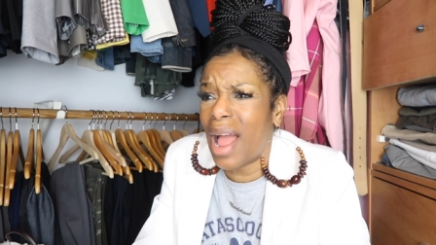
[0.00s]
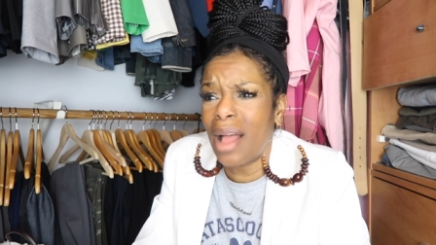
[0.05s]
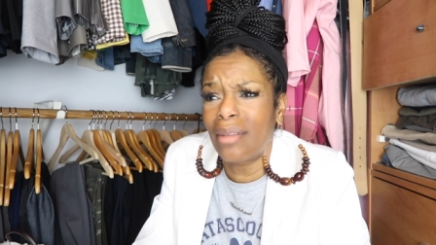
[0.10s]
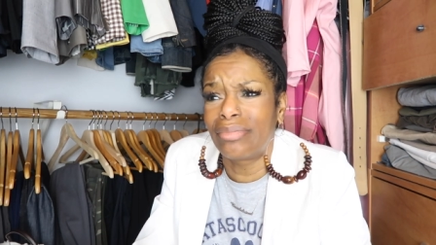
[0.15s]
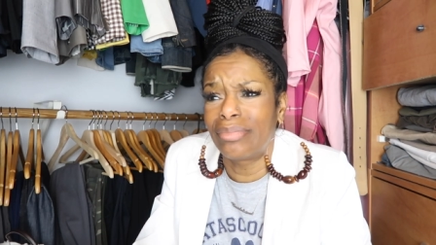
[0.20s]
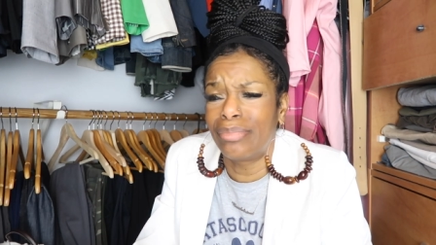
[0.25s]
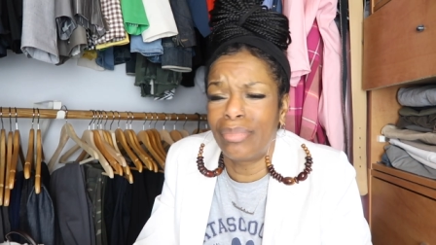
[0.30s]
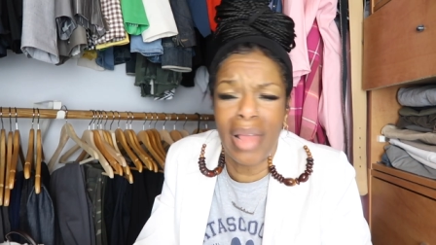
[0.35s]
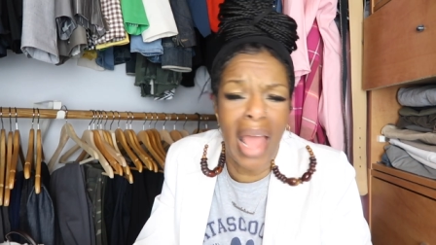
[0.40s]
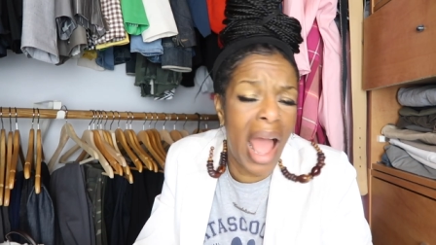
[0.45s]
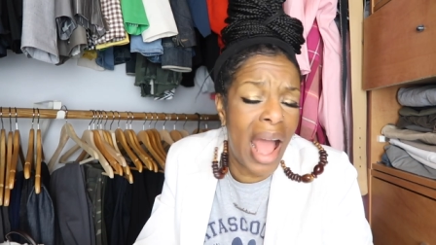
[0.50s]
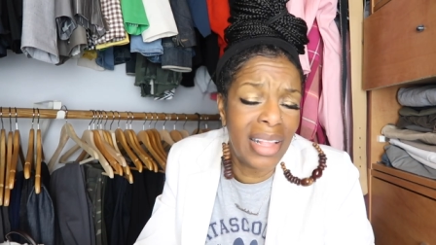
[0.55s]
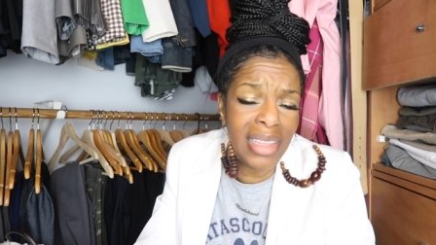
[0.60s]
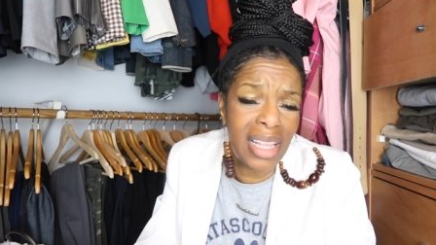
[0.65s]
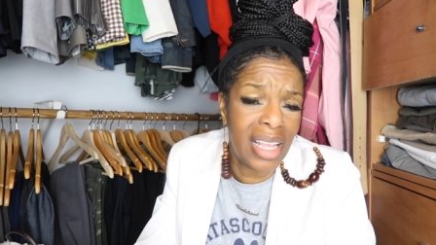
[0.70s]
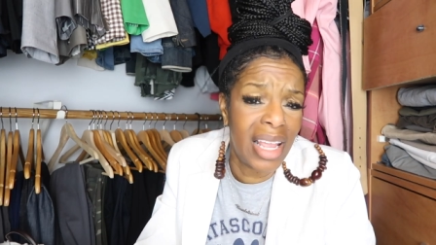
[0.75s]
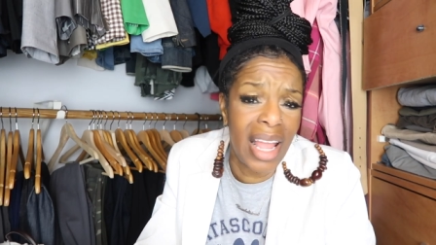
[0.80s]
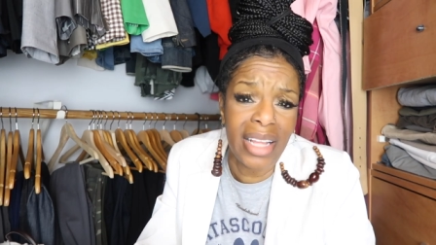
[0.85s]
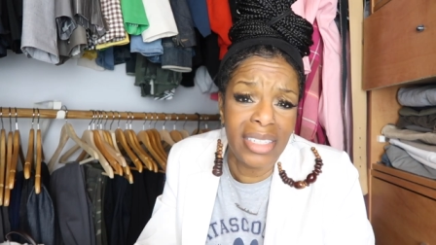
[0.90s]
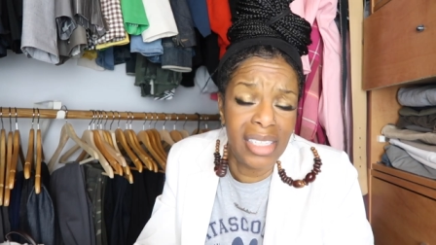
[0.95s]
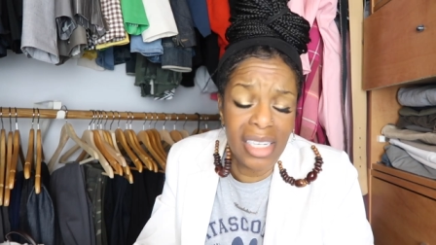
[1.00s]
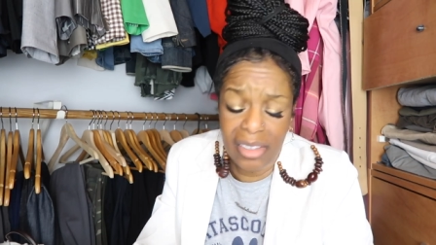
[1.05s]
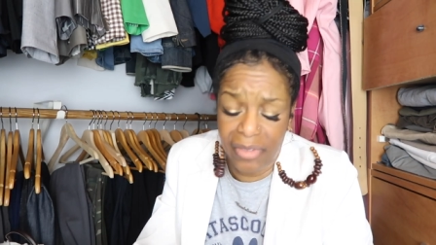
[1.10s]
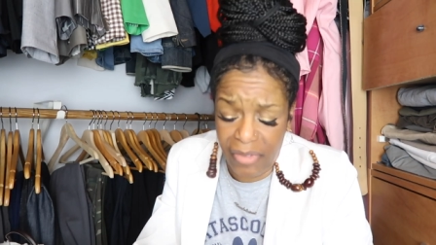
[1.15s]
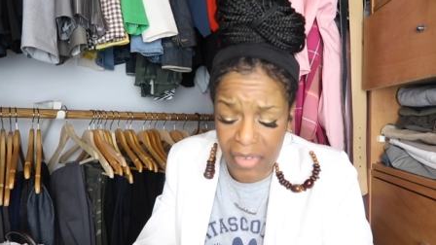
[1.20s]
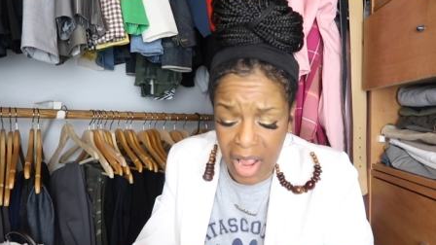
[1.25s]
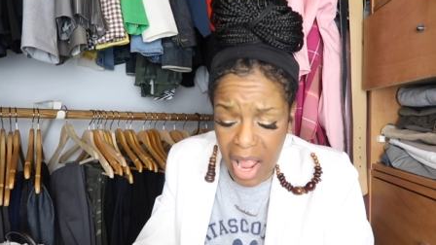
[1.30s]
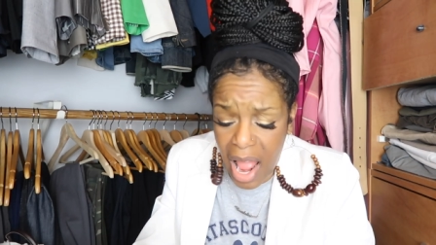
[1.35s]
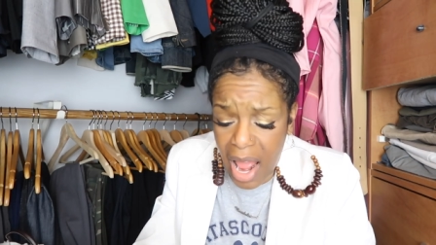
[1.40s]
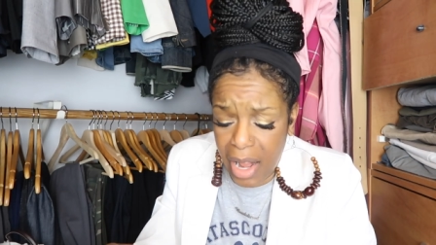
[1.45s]
I, I think I just
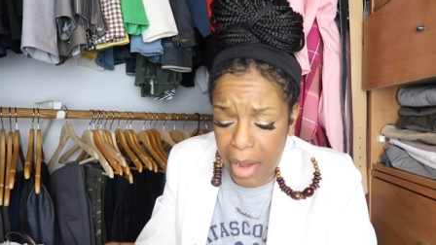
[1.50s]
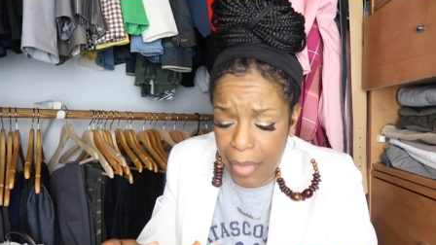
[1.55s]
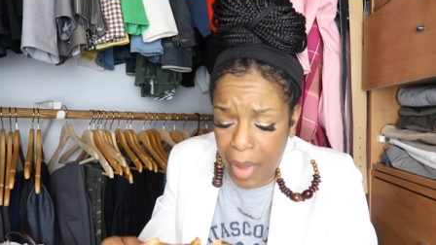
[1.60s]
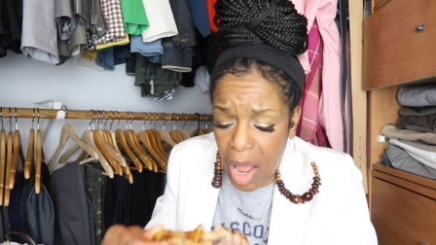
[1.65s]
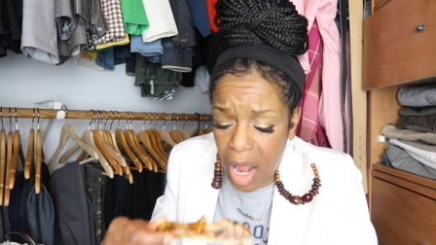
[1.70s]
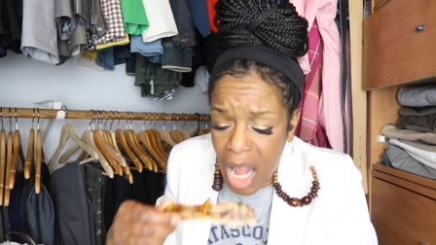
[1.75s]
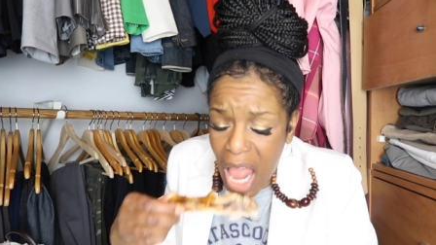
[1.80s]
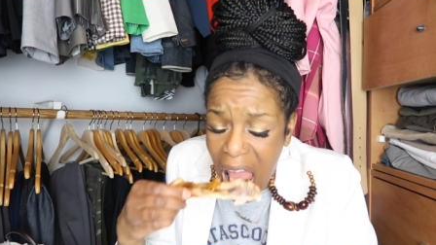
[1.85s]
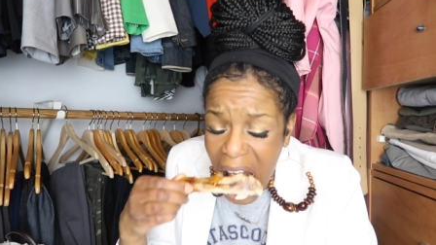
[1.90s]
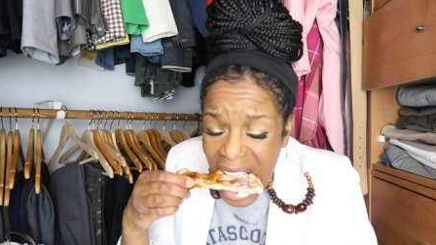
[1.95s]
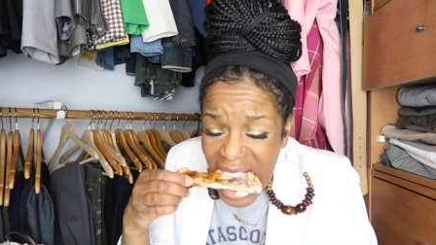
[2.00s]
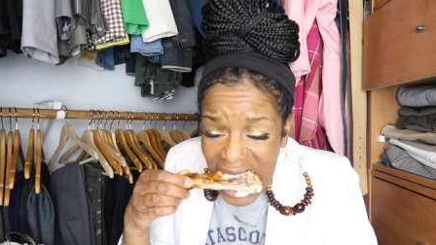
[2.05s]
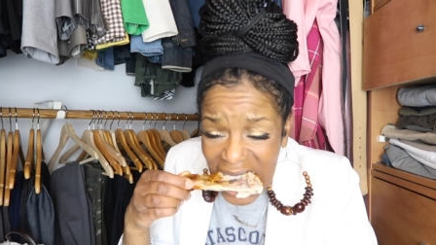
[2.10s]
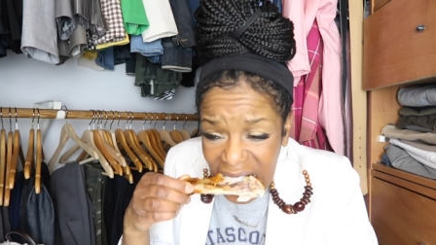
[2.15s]
forgot about it.